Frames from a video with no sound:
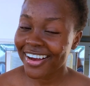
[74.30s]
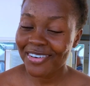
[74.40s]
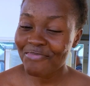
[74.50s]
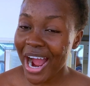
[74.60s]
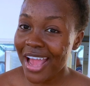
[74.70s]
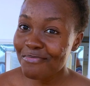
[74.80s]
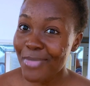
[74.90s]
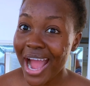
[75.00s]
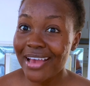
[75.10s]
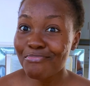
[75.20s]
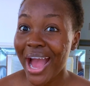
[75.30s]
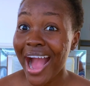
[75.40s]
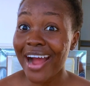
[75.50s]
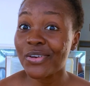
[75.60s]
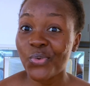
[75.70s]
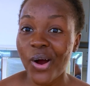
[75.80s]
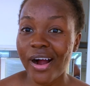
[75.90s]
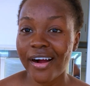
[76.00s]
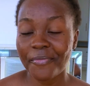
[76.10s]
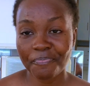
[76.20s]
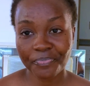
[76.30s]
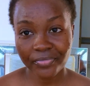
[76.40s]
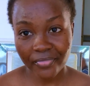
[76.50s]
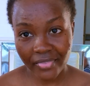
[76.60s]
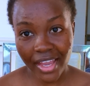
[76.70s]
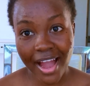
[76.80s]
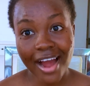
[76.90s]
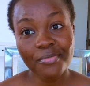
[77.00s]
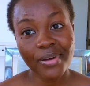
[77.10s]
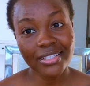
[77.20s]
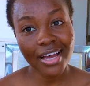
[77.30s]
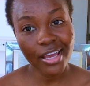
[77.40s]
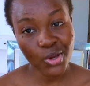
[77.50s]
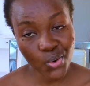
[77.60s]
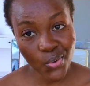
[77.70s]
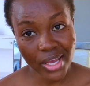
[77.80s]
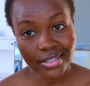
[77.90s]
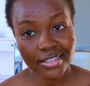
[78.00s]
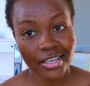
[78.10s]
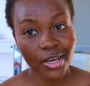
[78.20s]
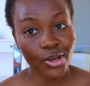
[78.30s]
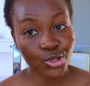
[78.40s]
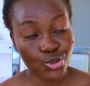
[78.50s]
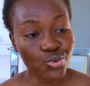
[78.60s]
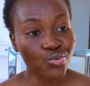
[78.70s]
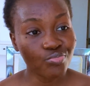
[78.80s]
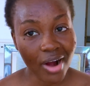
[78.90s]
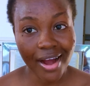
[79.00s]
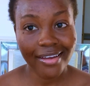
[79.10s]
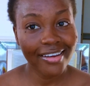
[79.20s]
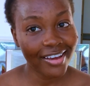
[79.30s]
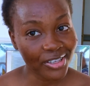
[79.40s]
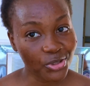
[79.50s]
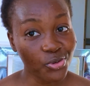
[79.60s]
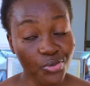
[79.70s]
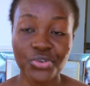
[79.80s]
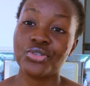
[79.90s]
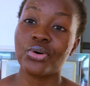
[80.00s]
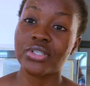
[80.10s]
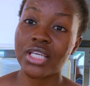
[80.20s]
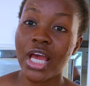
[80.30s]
my hard work had better equate to my result.